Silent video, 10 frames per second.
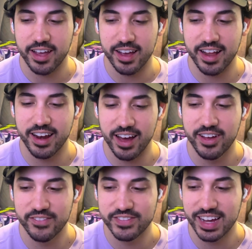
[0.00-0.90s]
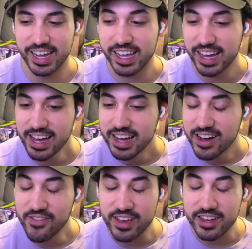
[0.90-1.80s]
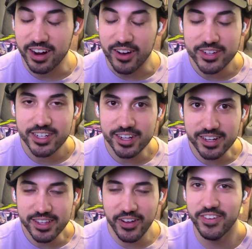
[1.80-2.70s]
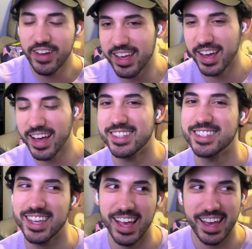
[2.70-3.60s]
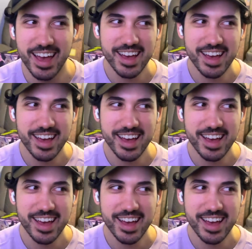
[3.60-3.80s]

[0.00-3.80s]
And I'm like you're how much younger than me? It's like